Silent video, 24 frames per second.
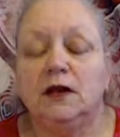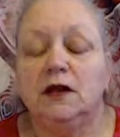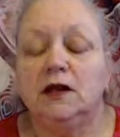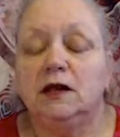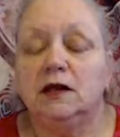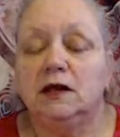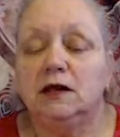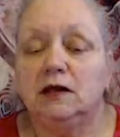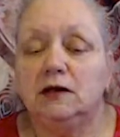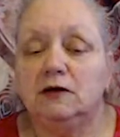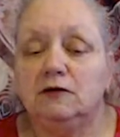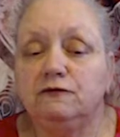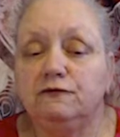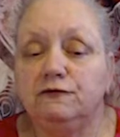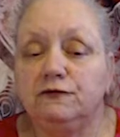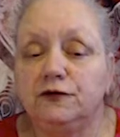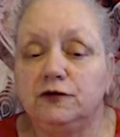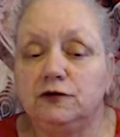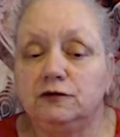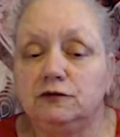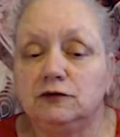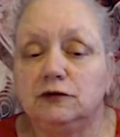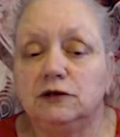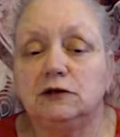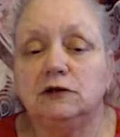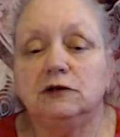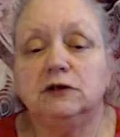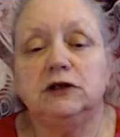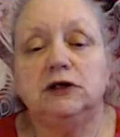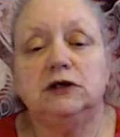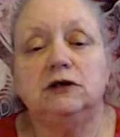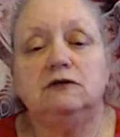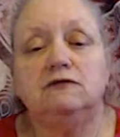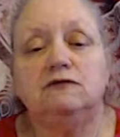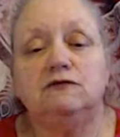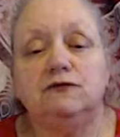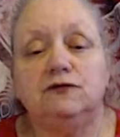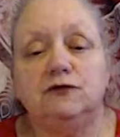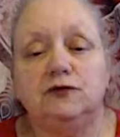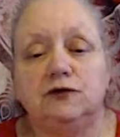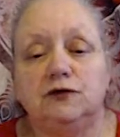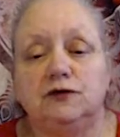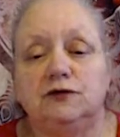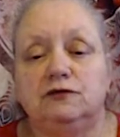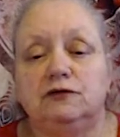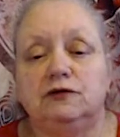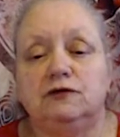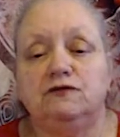If you'd like
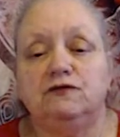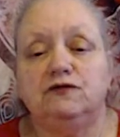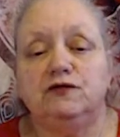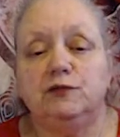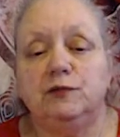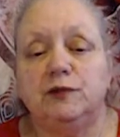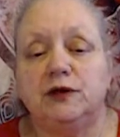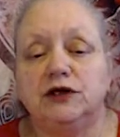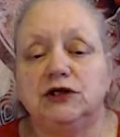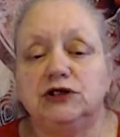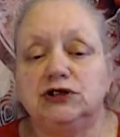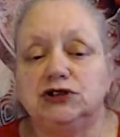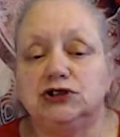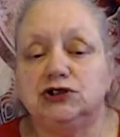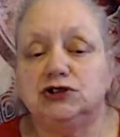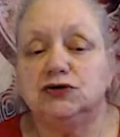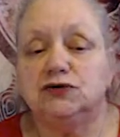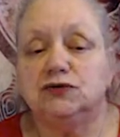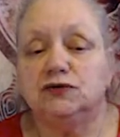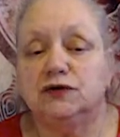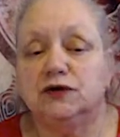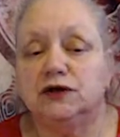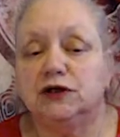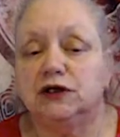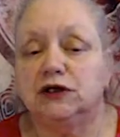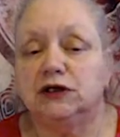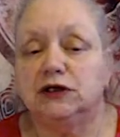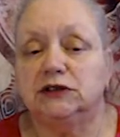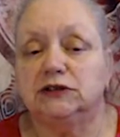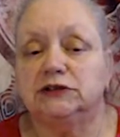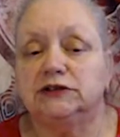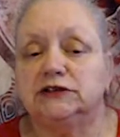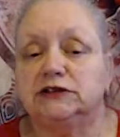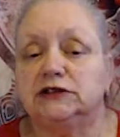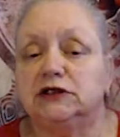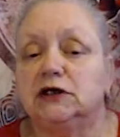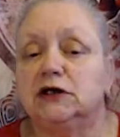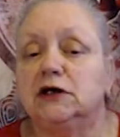further information on these,